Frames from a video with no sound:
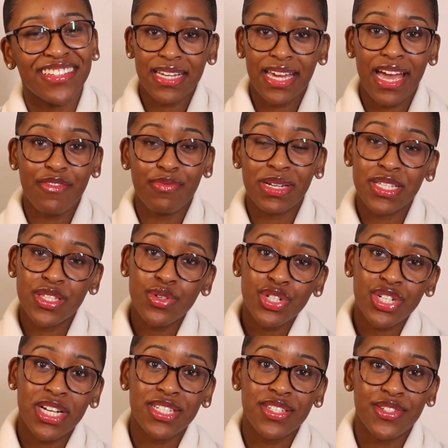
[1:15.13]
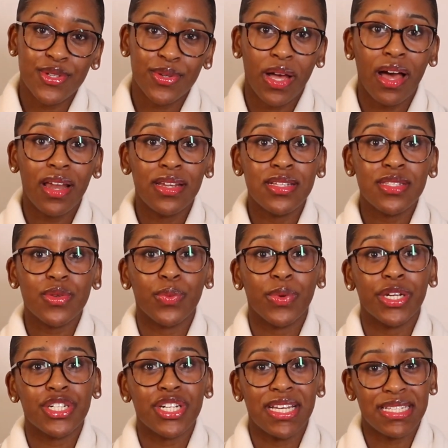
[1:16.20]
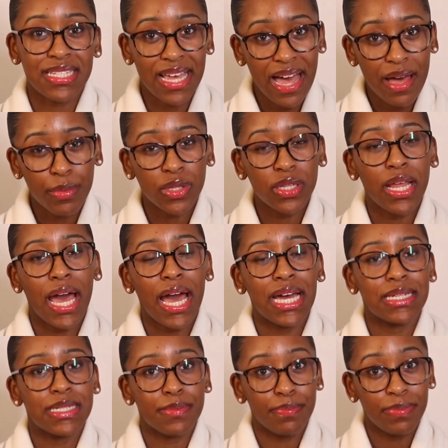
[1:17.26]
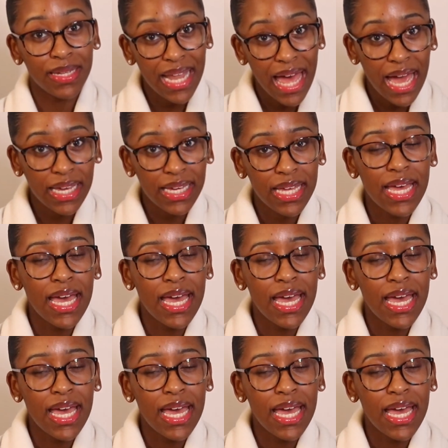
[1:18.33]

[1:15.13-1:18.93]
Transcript: I have my silk shirts in two colours, which is camel and black,